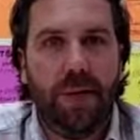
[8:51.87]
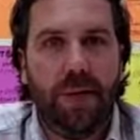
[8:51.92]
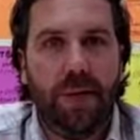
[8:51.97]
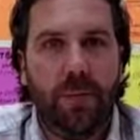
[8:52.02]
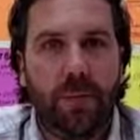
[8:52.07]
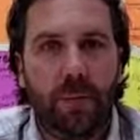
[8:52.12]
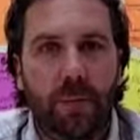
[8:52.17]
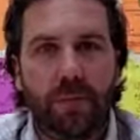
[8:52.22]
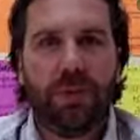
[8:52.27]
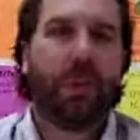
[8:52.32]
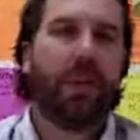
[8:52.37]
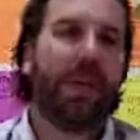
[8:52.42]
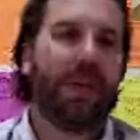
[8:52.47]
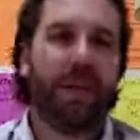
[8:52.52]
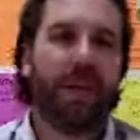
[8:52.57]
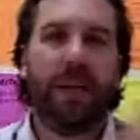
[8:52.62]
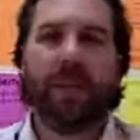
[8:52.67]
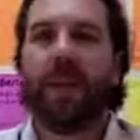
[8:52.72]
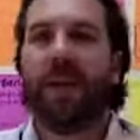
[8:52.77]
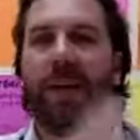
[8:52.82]
so we can
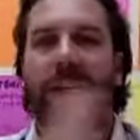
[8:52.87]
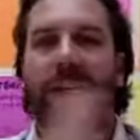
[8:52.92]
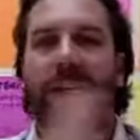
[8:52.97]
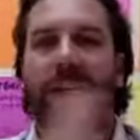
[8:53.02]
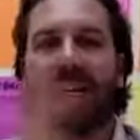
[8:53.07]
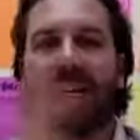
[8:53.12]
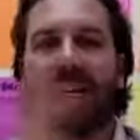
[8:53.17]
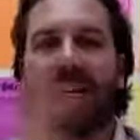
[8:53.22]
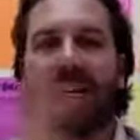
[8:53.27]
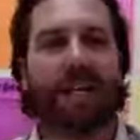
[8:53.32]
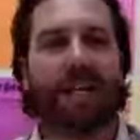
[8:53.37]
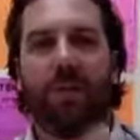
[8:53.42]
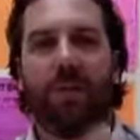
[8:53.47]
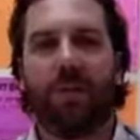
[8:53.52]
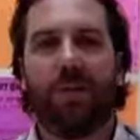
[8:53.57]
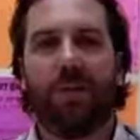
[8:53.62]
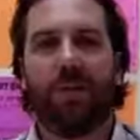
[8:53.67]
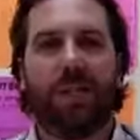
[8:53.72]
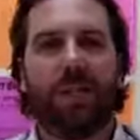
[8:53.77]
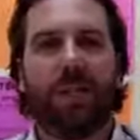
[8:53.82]
talk about client side or
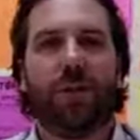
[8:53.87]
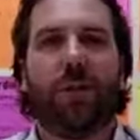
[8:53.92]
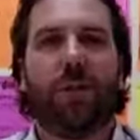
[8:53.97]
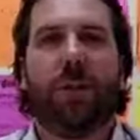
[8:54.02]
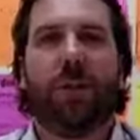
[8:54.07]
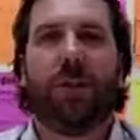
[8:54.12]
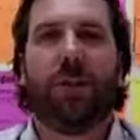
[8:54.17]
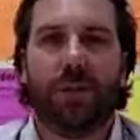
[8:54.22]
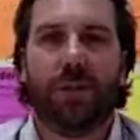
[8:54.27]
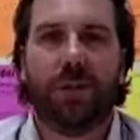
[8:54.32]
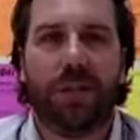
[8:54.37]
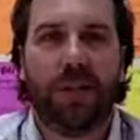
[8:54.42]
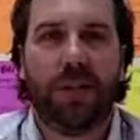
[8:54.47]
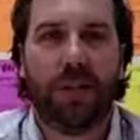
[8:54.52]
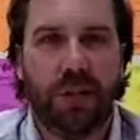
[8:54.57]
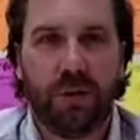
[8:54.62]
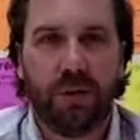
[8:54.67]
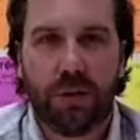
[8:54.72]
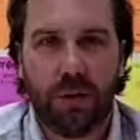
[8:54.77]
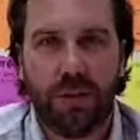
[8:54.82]
server side too, but let's just talk
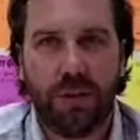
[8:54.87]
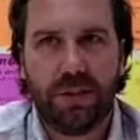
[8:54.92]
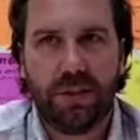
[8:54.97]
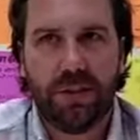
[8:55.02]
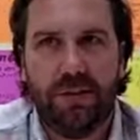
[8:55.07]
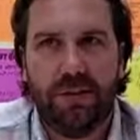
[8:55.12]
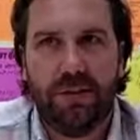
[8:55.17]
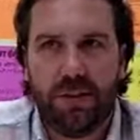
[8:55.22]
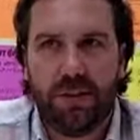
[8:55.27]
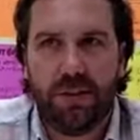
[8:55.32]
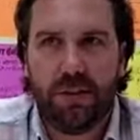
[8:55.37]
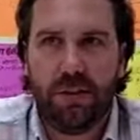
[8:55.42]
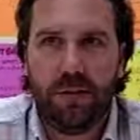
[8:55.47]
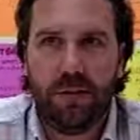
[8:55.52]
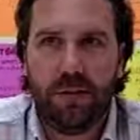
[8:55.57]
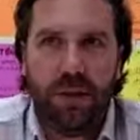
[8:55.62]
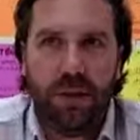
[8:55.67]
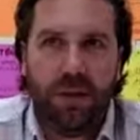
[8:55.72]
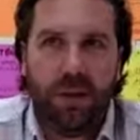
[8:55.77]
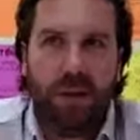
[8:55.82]
about server side right now. So
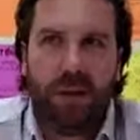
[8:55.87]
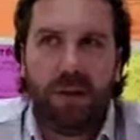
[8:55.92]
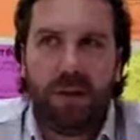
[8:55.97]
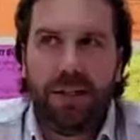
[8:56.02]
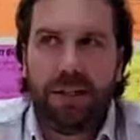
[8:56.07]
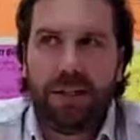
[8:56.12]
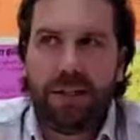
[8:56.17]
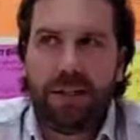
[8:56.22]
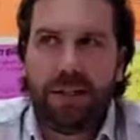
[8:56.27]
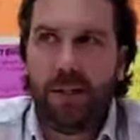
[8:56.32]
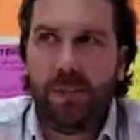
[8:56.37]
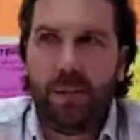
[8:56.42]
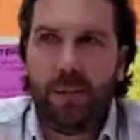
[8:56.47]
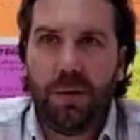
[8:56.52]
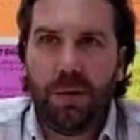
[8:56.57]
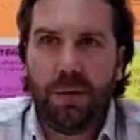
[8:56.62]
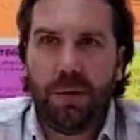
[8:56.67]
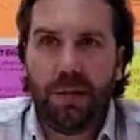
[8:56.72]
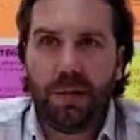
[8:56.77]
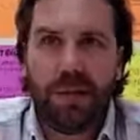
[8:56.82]
let's say somebody
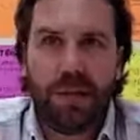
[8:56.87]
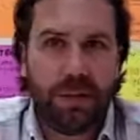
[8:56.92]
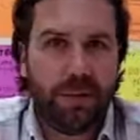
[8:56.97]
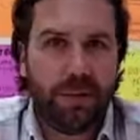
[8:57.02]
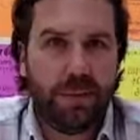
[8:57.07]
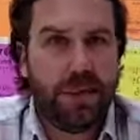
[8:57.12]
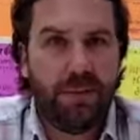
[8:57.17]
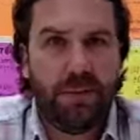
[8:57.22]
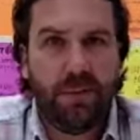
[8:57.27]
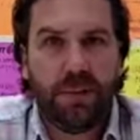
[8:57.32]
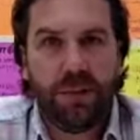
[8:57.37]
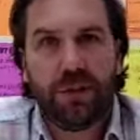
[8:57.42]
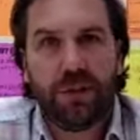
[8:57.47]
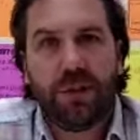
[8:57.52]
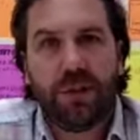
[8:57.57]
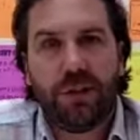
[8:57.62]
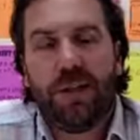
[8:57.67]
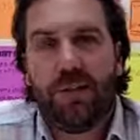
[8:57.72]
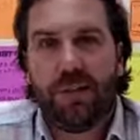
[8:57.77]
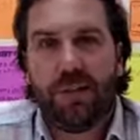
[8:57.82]
wants to become a software
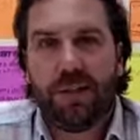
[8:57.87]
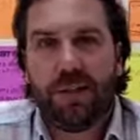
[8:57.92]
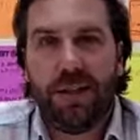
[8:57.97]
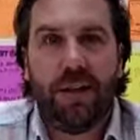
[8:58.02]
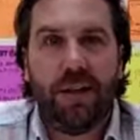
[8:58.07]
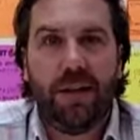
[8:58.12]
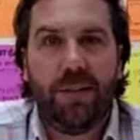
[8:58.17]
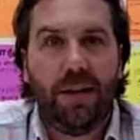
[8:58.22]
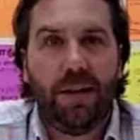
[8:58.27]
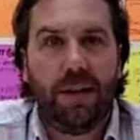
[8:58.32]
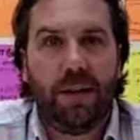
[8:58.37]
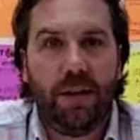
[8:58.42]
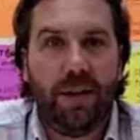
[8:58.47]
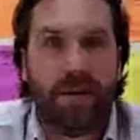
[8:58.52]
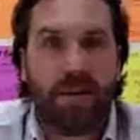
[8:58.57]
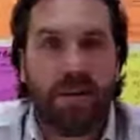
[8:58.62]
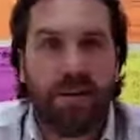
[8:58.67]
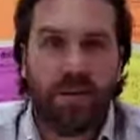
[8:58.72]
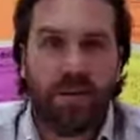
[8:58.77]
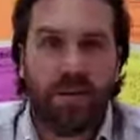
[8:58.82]
engineer and they're thinking about learning a
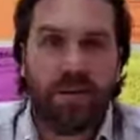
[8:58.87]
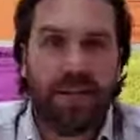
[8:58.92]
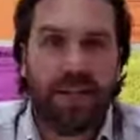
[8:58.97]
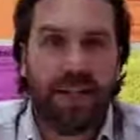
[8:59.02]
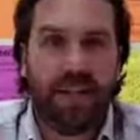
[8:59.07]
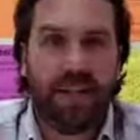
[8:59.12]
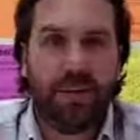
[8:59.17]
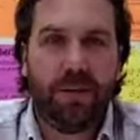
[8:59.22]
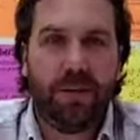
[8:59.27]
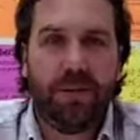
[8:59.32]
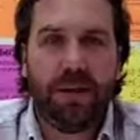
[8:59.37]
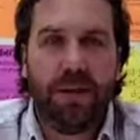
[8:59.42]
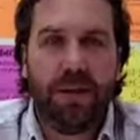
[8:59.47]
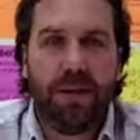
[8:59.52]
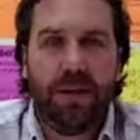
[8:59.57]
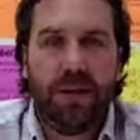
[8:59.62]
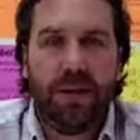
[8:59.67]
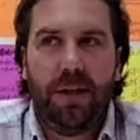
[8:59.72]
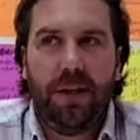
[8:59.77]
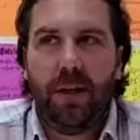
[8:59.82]
server side language.
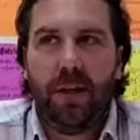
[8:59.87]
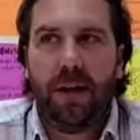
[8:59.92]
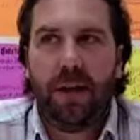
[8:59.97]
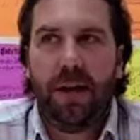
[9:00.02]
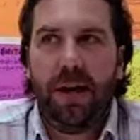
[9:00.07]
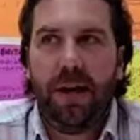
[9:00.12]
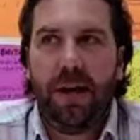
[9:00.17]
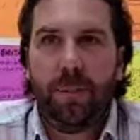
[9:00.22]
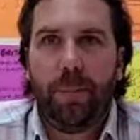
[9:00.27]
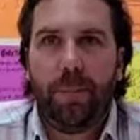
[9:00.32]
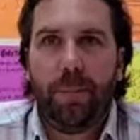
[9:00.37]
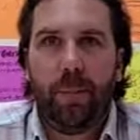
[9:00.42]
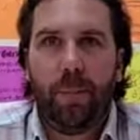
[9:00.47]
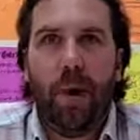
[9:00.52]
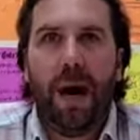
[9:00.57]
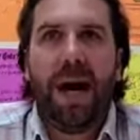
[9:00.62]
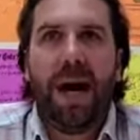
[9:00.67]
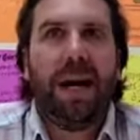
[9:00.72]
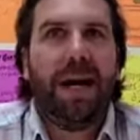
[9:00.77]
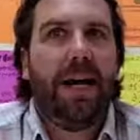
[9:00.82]

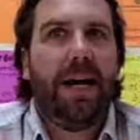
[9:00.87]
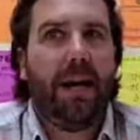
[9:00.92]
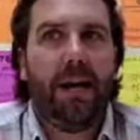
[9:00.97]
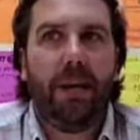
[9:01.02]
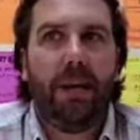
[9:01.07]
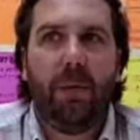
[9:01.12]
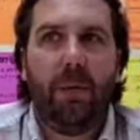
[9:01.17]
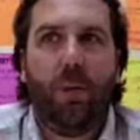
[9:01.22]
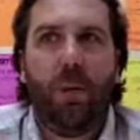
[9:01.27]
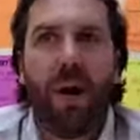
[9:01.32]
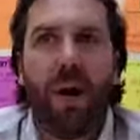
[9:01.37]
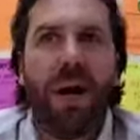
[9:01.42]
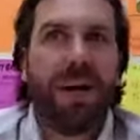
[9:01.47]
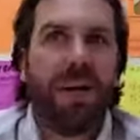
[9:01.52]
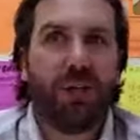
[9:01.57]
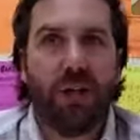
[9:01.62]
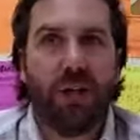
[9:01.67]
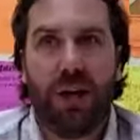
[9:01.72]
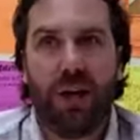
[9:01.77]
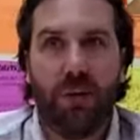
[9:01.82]
Why
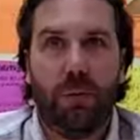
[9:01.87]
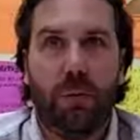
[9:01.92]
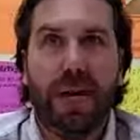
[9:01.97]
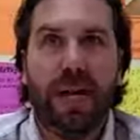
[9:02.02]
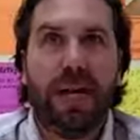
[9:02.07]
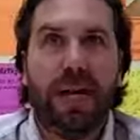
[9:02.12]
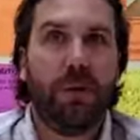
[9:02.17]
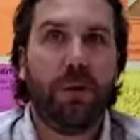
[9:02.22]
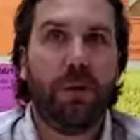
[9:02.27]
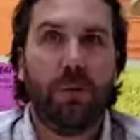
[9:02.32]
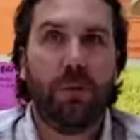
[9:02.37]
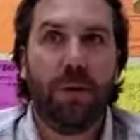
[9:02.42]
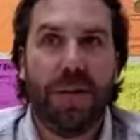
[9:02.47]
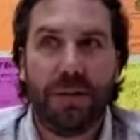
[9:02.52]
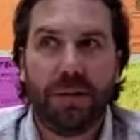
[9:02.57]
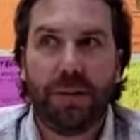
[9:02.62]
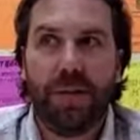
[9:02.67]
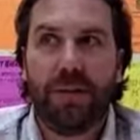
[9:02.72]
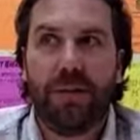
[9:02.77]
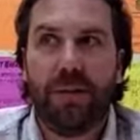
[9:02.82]
Java? Why do you write
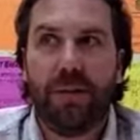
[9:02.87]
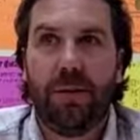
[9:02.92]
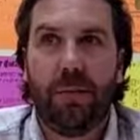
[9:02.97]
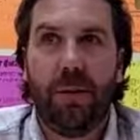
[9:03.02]
Java?